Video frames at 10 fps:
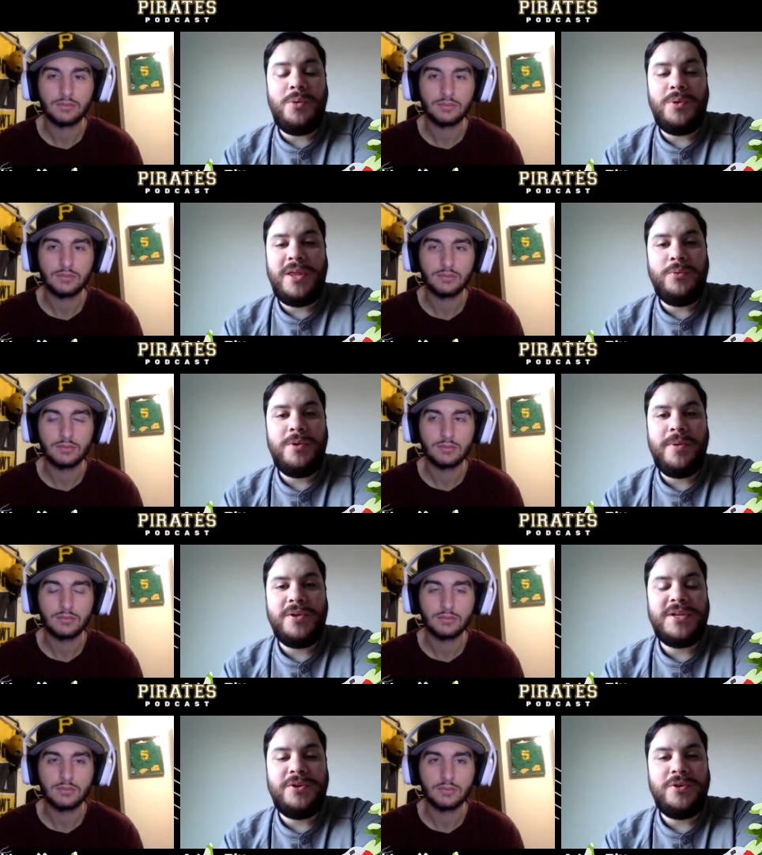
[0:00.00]
Speaker 1: you know, when they
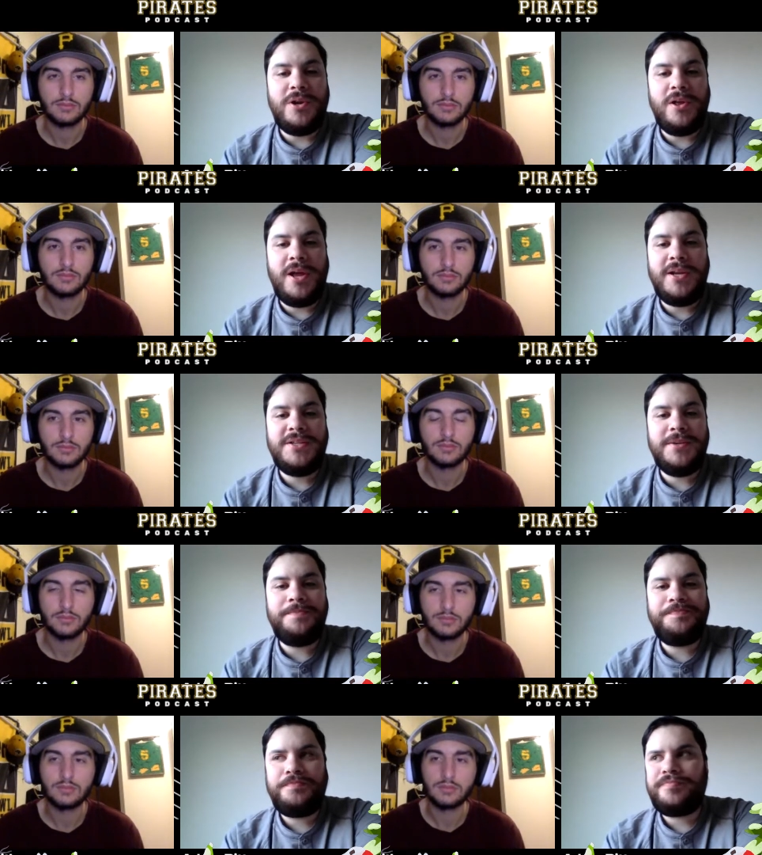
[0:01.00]
rebuilt under Neil
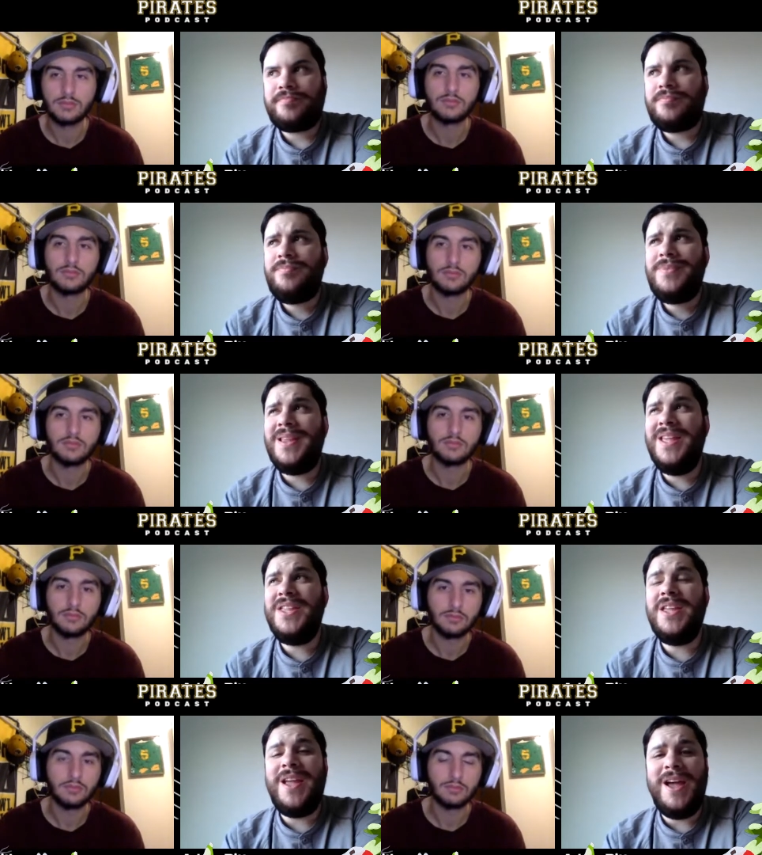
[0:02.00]
Huntington, I
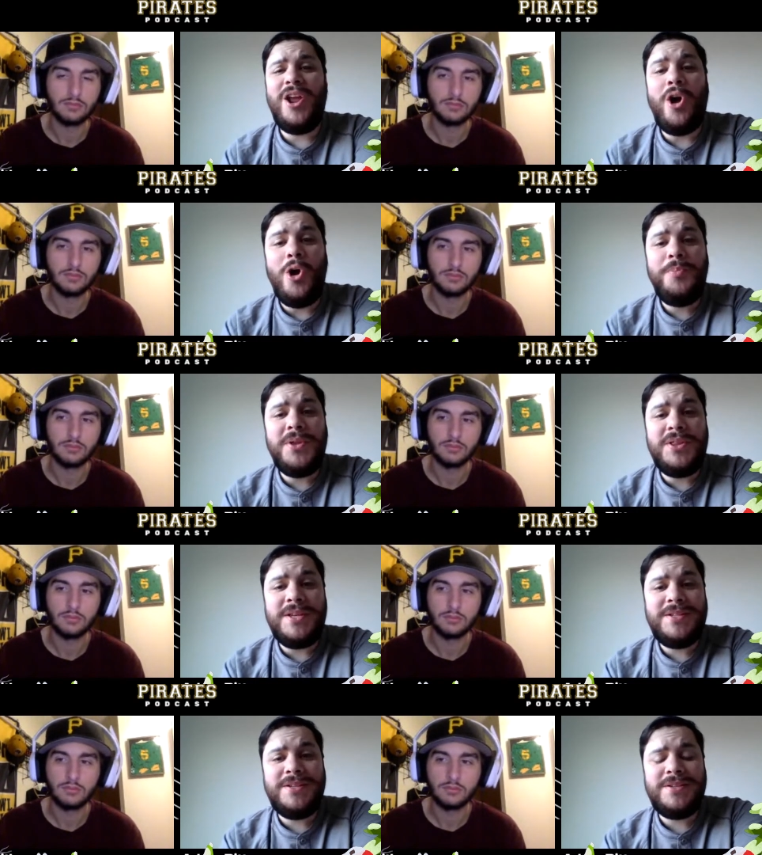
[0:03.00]
think you kind of hope that
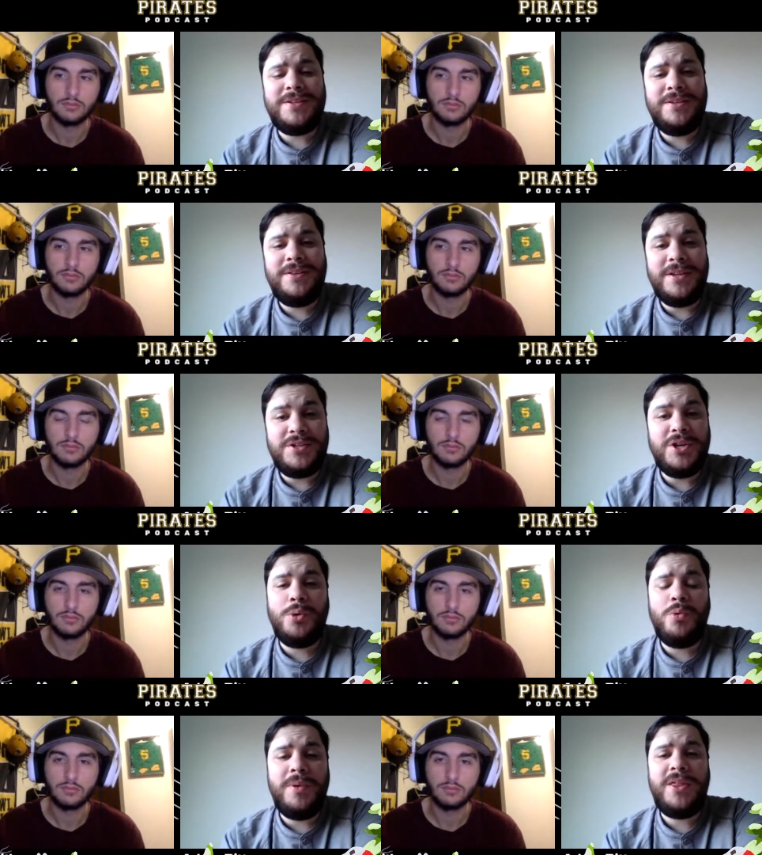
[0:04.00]
this is this year
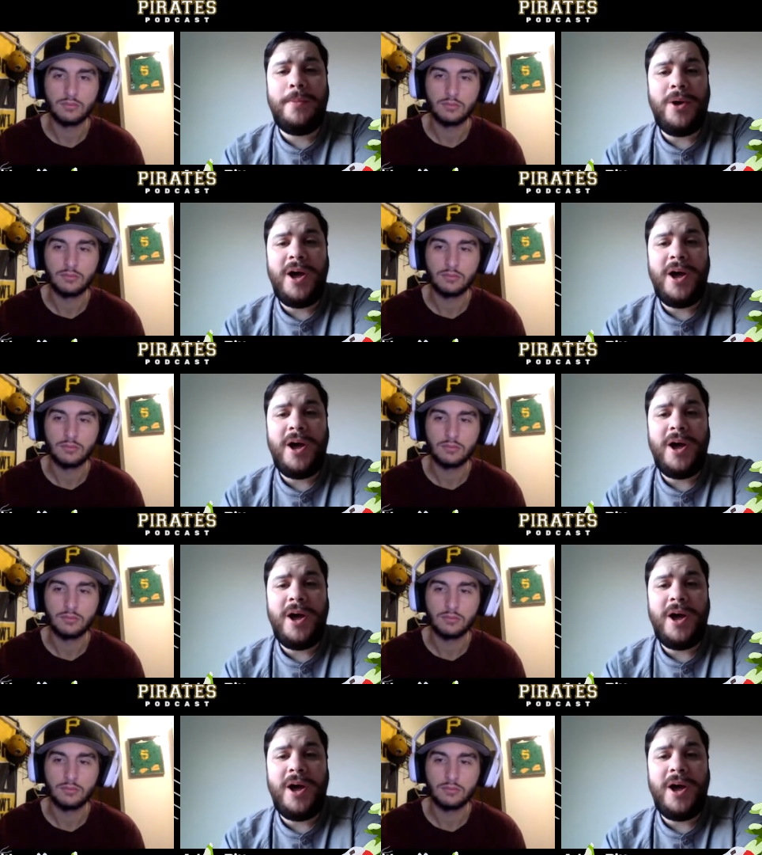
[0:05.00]
will be the